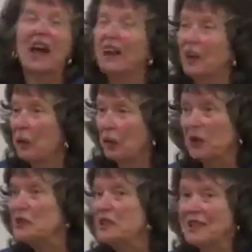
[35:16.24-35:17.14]
and
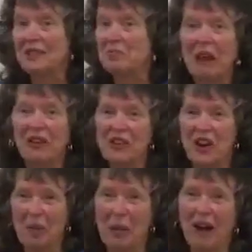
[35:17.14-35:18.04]
engrossed in
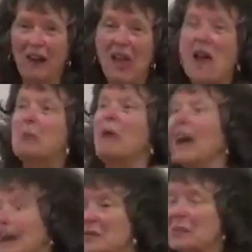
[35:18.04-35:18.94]
melodrama. My
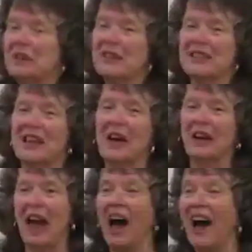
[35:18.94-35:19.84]
husband is
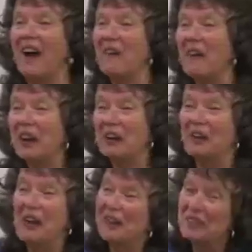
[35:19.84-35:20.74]
going, oh, what a
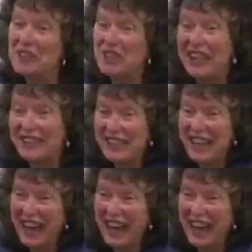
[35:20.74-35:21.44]
crock of shit.